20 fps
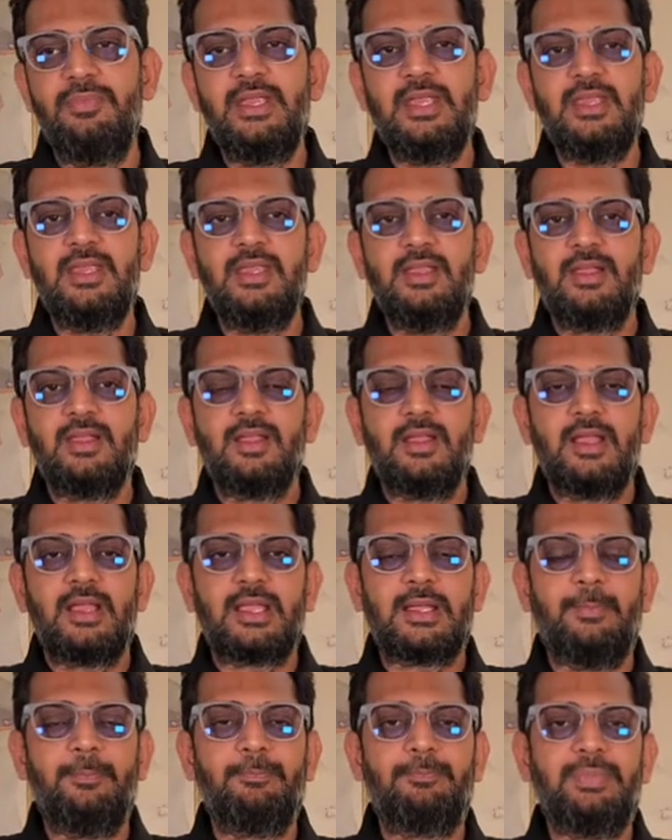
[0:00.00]
be
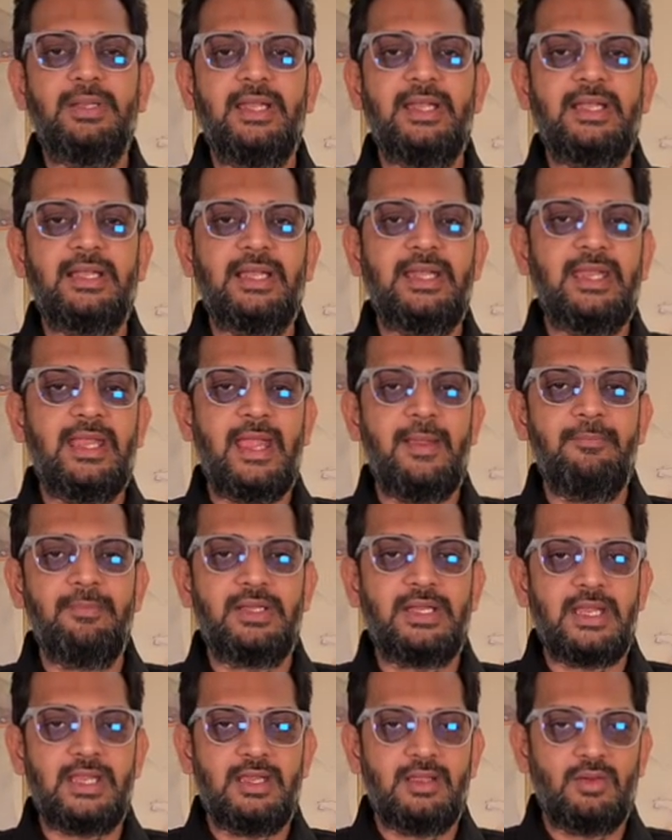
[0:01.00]
completely
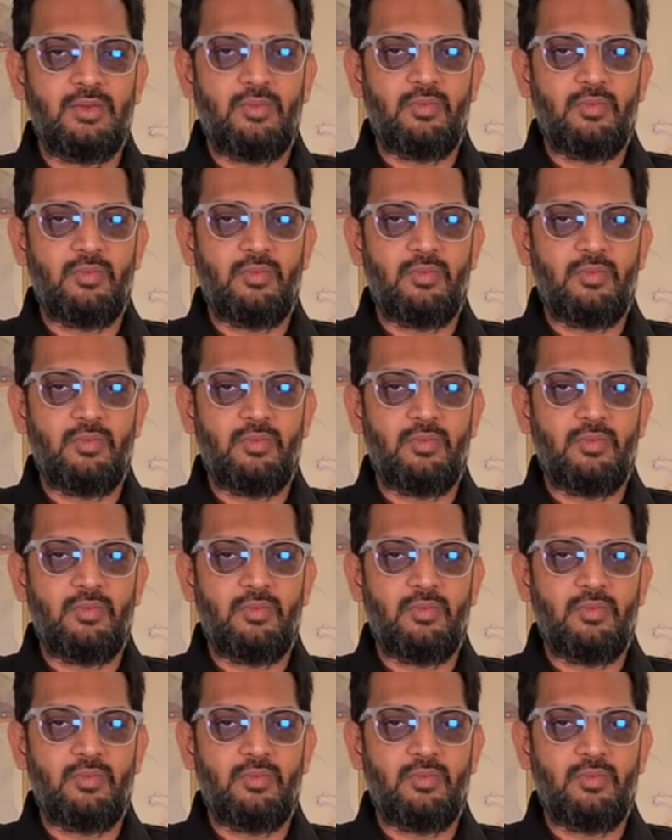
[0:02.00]
empty,